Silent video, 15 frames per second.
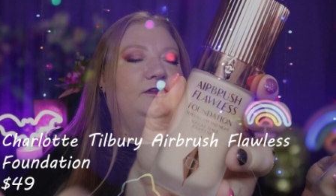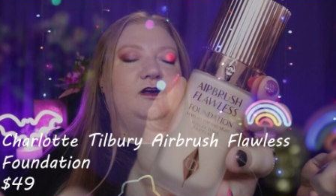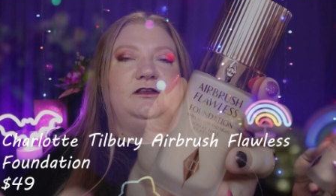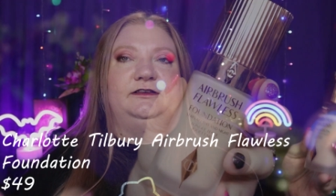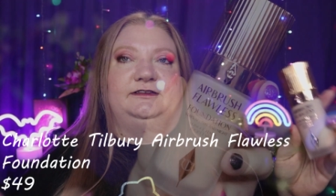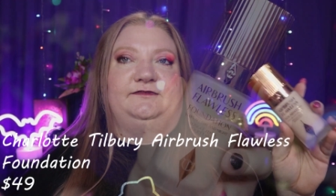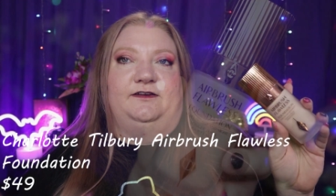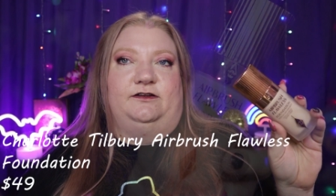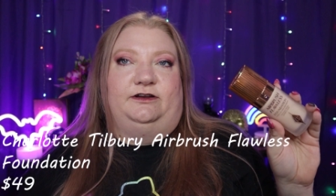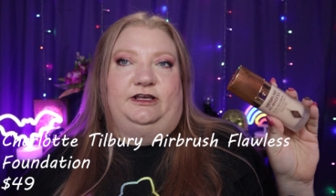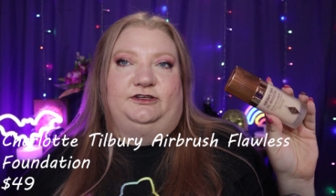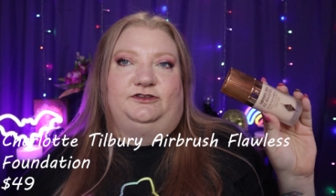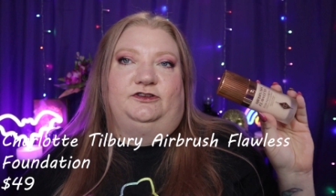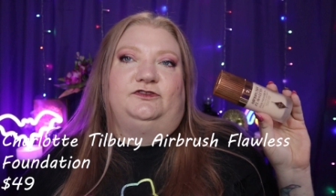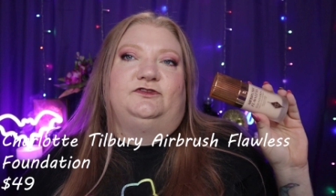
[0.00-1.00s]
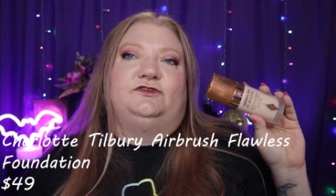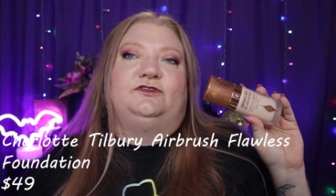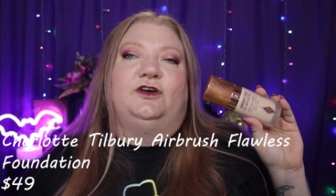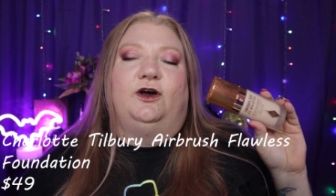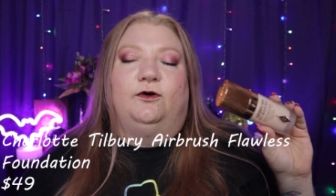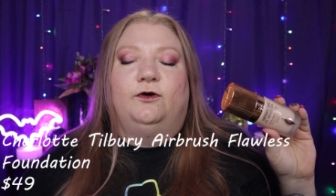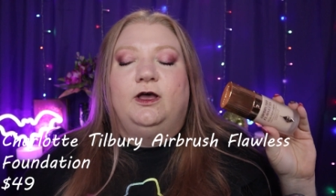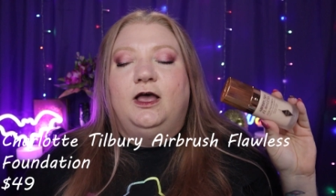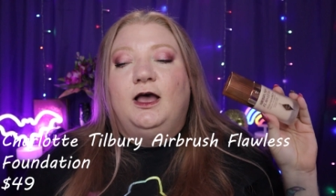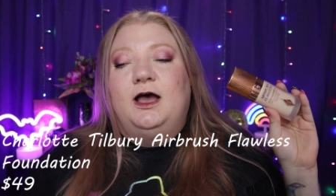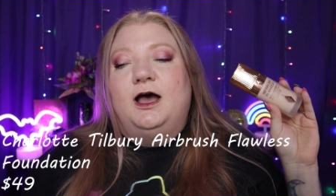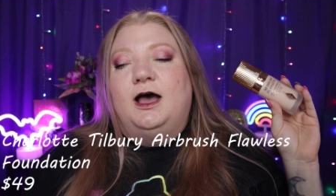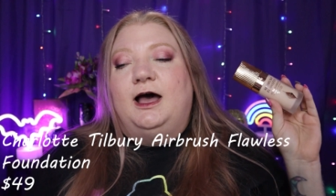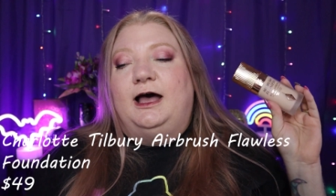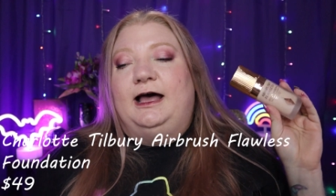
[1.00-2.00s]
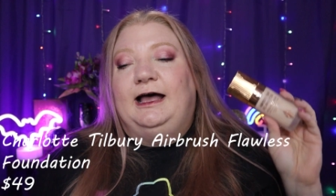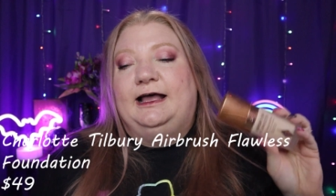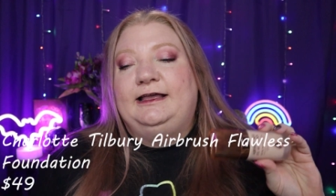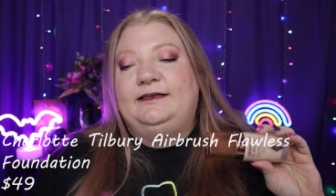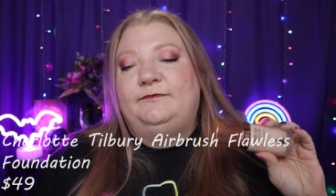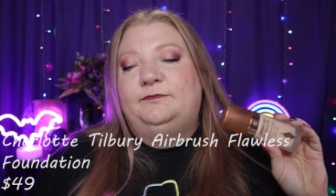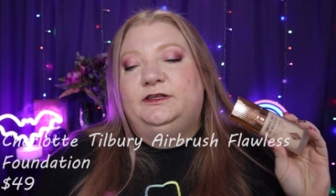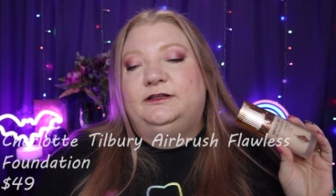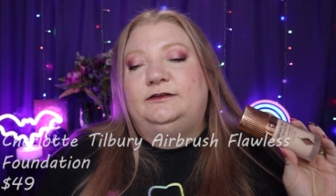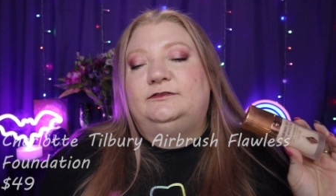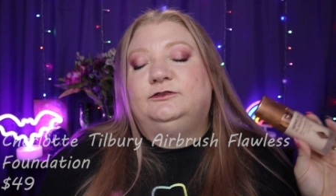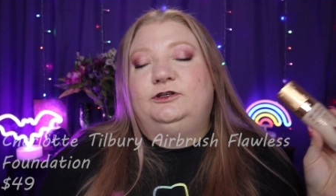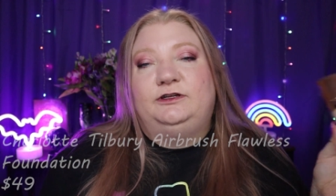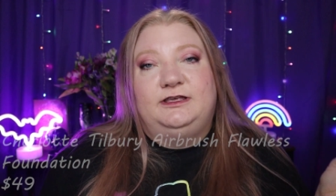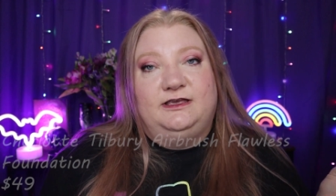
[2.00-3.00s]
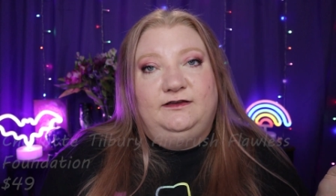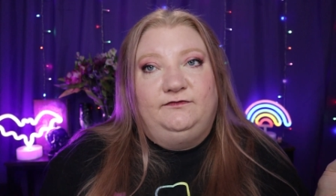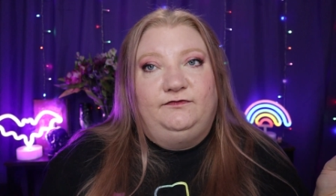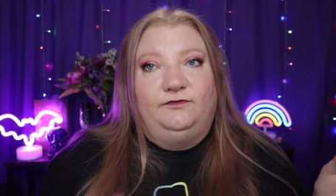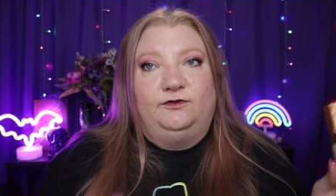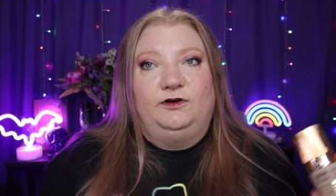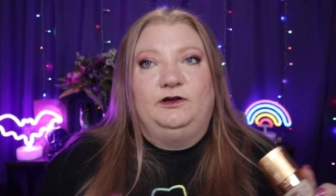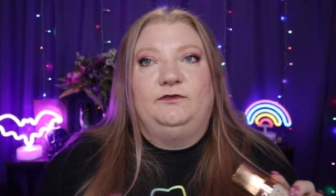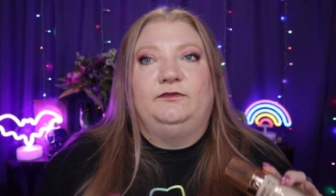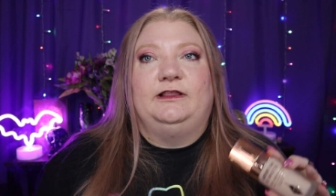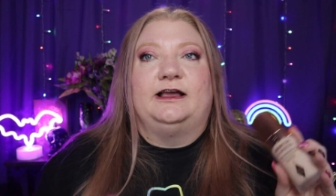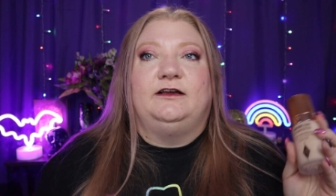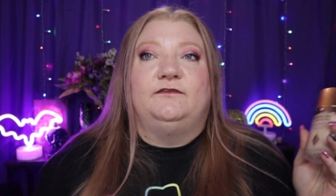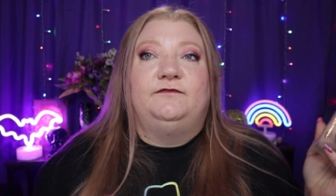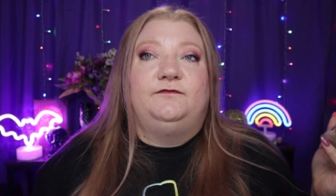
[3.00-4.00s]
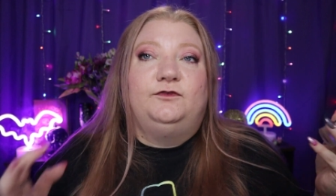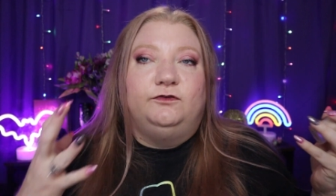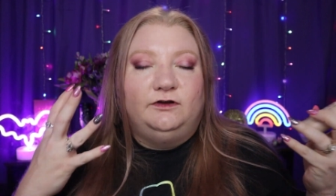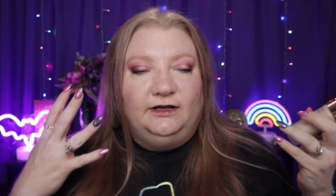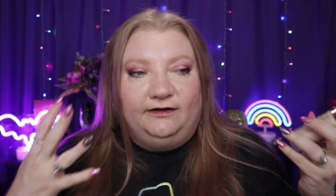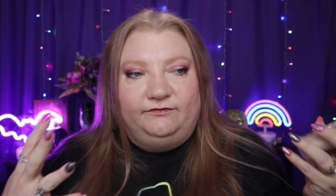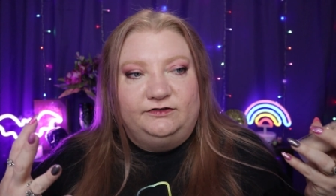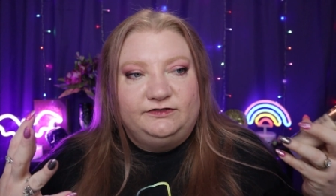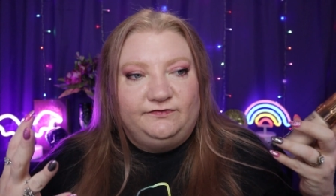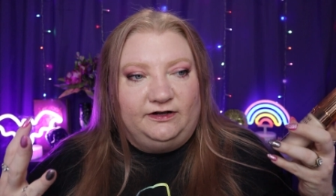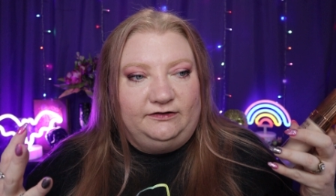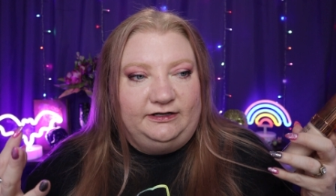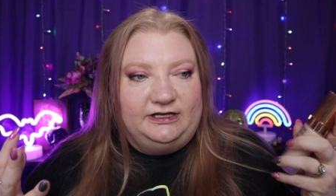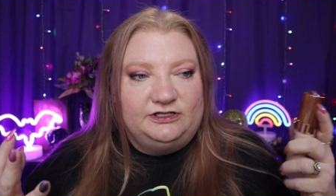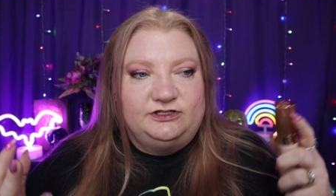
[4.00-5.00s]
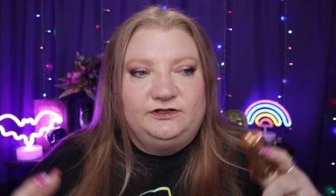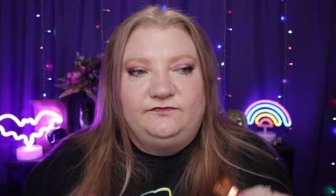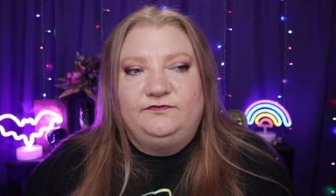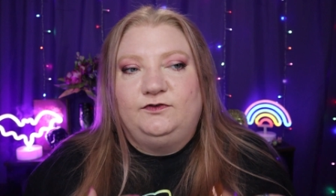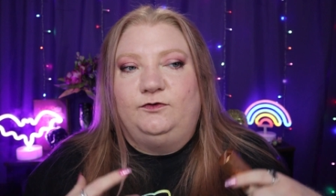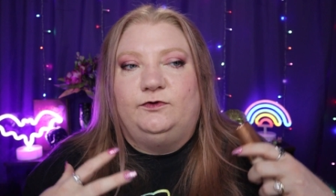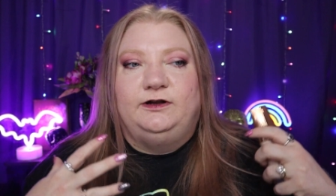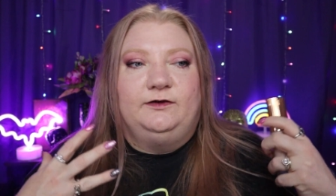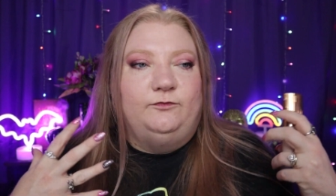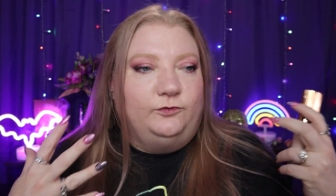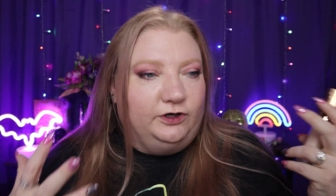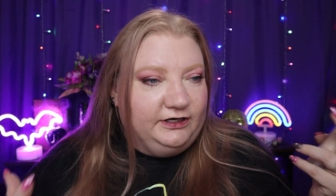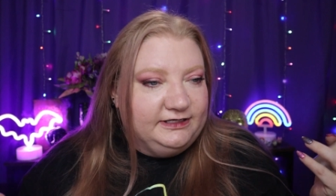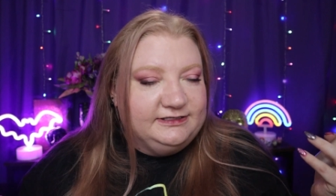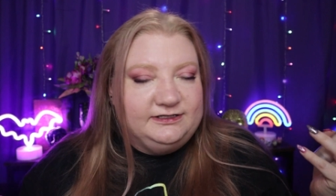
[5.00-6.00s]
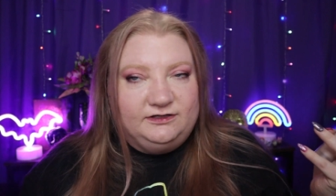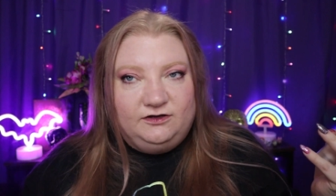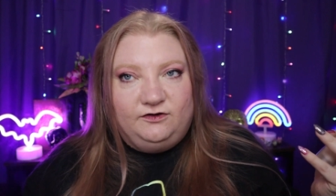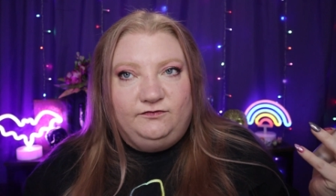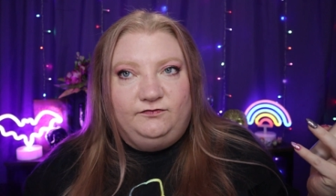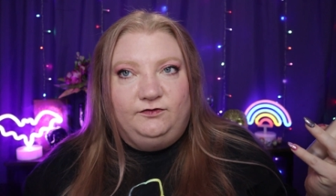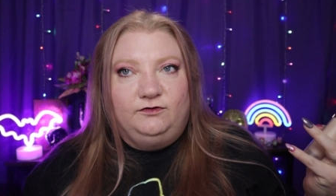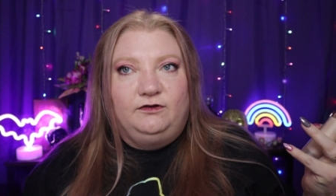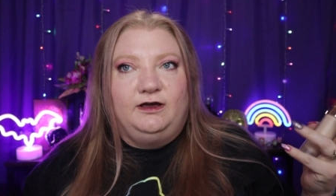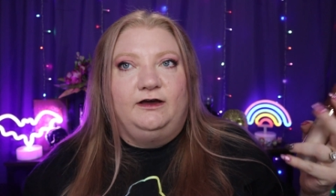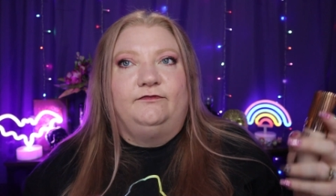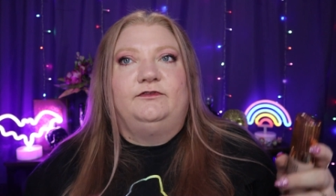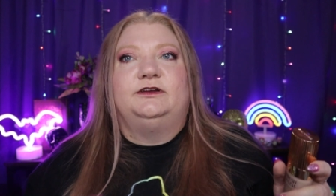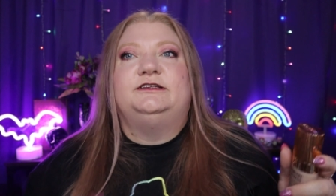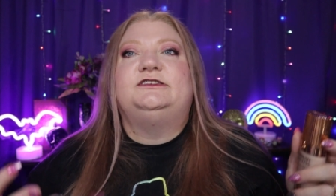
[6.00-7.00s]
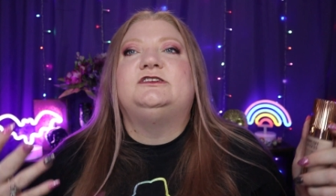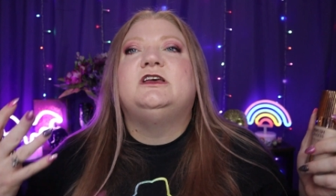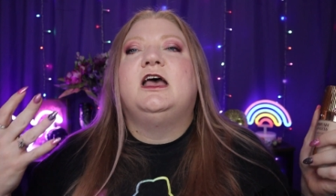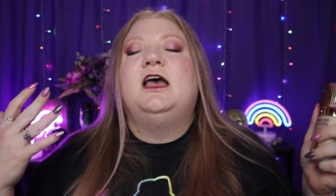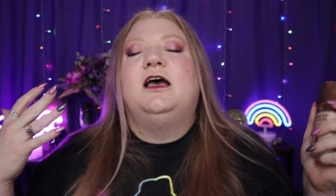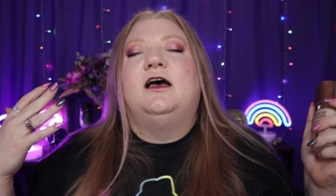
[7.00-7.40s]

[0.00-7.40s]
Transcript: Flawless Foundation. So I have been looking for a full coverage foundation for when I'm wanting to go full coverage.